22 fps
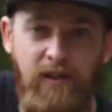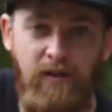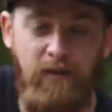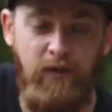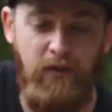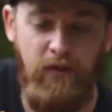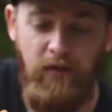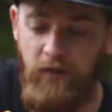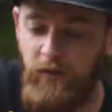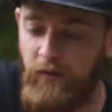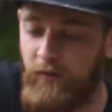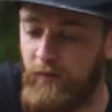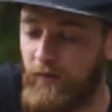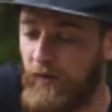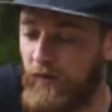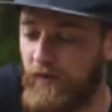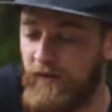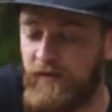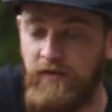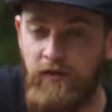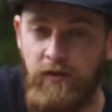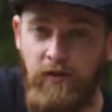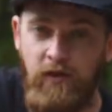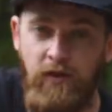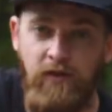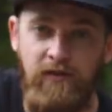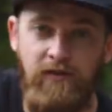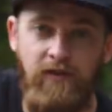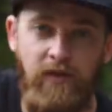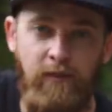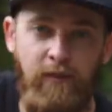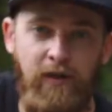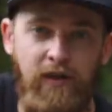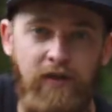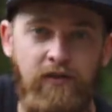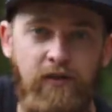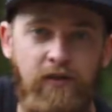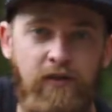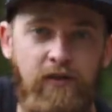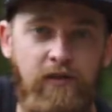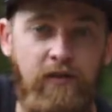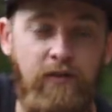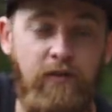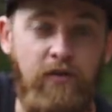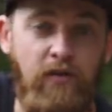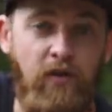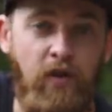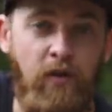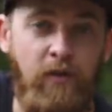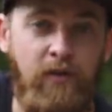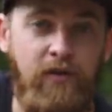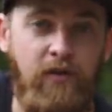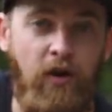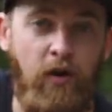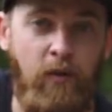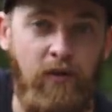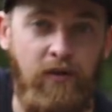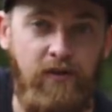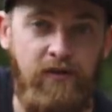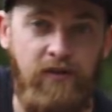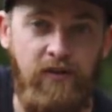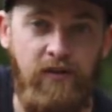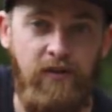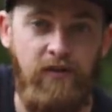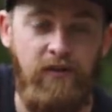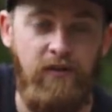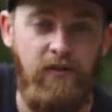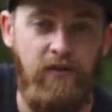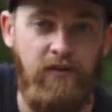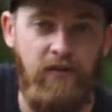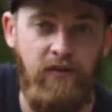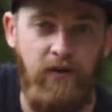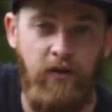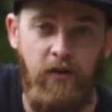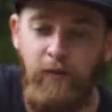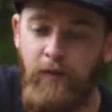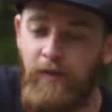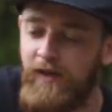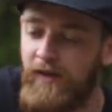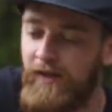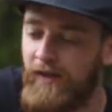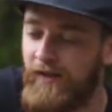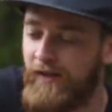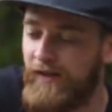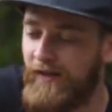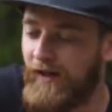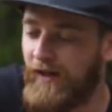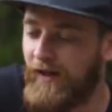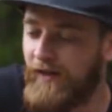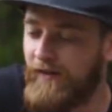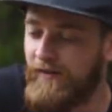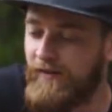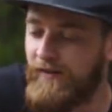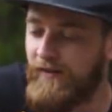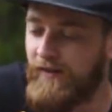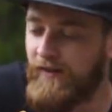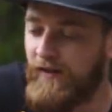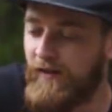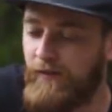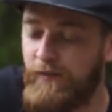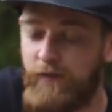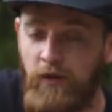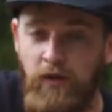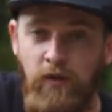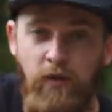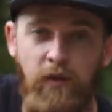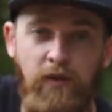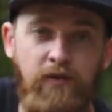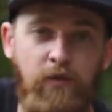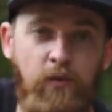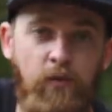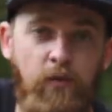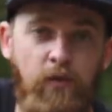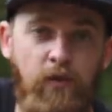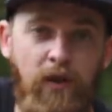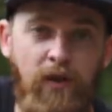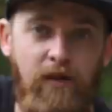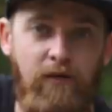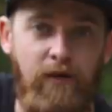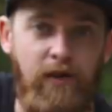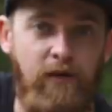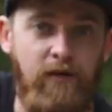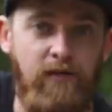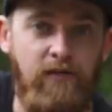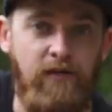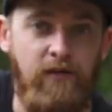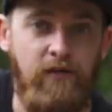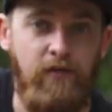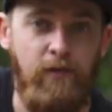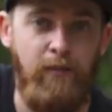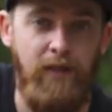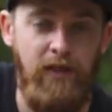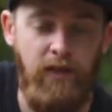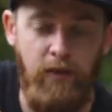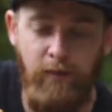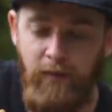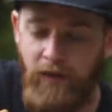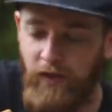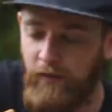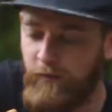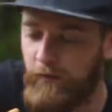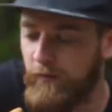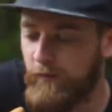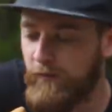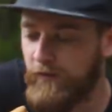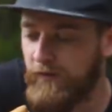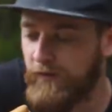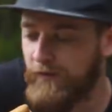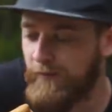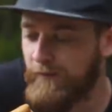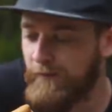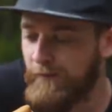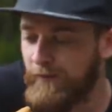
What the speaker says: If you do like this sort of content, make sure you subscribe to CARPology on YouTube and follow us on all our various social media platforms.